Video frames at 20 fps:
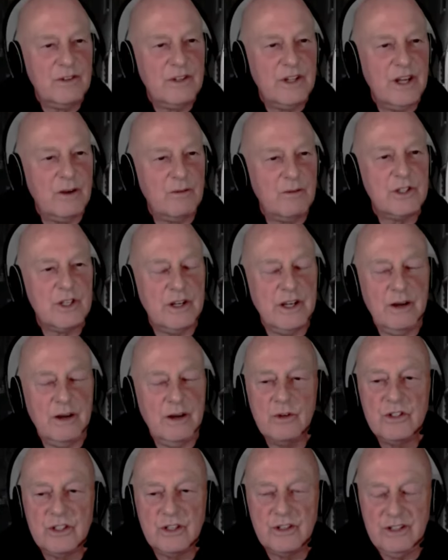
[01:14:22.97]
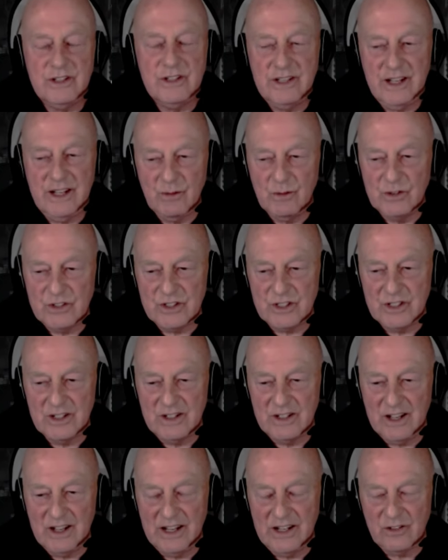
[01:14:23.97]
It was
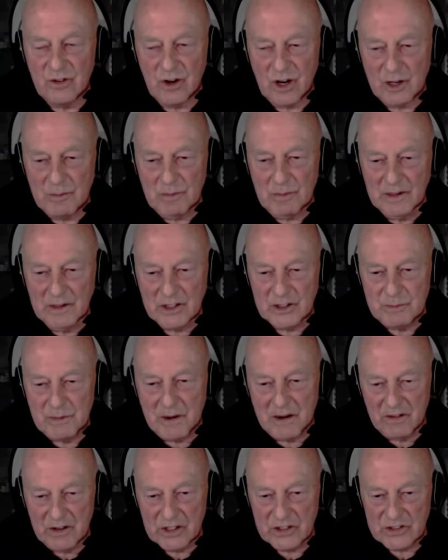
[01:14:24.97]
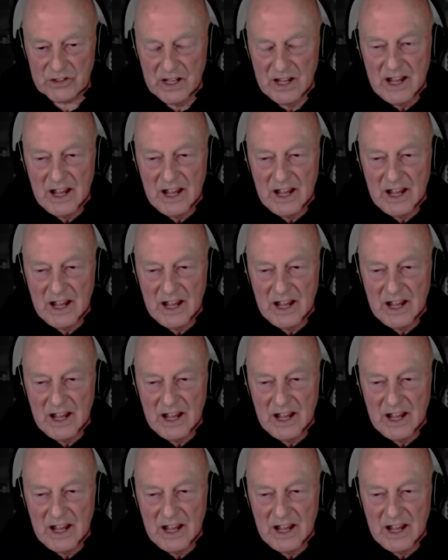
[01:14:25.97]
an incredible experience.